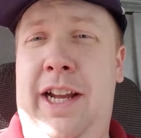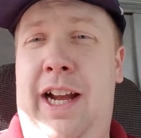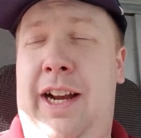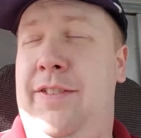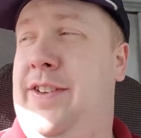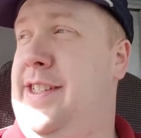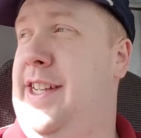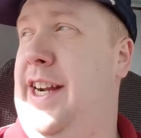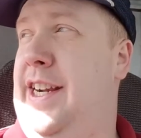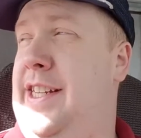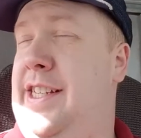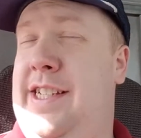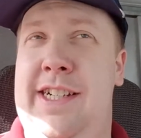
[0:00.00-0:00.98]
I've
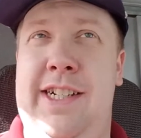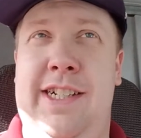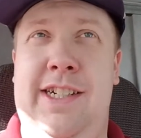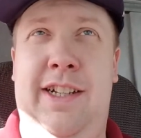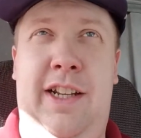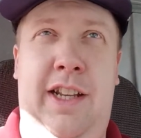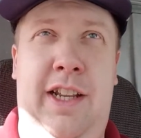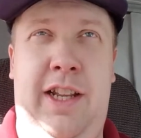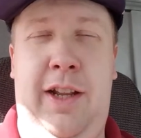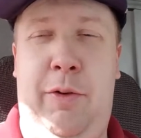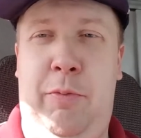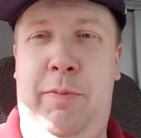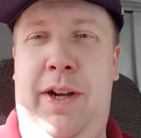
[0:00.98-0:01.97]
decided
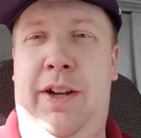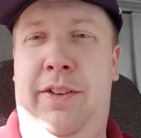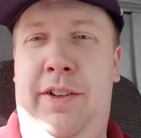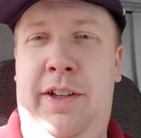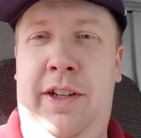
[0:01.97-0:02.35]
about